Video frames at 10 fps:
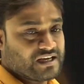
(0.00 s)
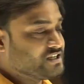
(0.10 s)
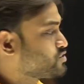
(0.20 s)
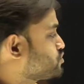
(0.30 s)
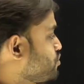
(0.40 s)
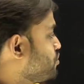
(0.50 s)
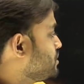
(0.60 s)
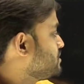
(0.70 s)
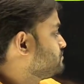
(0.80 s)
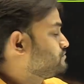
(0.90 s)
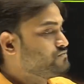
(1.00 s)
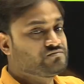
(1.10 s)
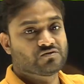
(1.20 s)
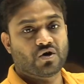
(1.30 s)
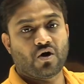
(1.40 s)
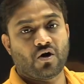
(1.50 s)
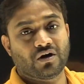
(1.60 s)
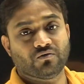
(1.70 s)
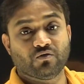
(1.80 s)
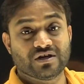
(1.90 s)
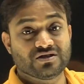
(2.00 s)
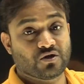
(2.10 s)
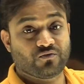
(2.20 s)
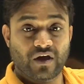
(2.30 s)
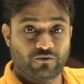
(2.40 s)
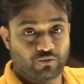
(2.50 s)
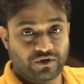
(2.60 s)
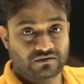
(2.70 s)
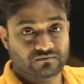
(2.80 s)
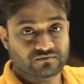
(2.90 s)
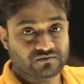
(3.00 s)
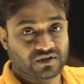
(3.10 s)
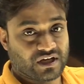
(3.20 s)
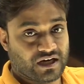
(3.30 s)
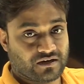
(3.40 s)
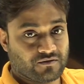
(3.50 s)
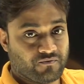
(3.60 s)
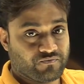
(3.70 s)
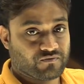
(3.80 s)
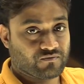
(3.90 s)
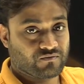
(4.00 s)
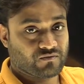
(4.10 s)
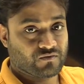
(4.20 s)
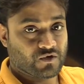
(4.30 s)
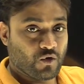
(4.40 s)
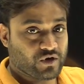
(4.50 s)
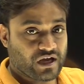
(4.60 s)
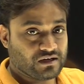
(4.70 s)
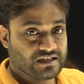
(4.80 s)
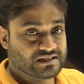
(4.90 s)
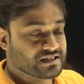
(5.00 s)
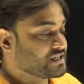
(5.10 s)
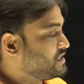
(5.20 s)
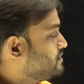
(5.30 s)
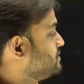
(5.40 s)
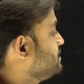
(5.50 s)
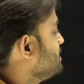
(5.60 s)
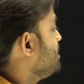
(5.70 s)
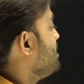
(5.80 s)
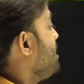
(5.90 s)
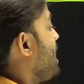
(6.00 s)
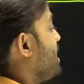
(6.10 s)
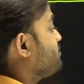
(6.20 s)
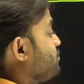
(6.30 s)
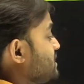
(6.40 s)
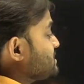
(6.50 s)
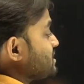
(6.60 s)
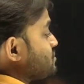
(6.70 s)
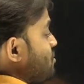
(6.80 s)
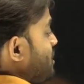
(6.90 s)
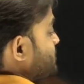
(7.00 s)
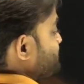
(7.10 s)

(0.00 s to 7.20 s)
is sold on 105 rupees, correct? Okay, is this clear? And what is the cost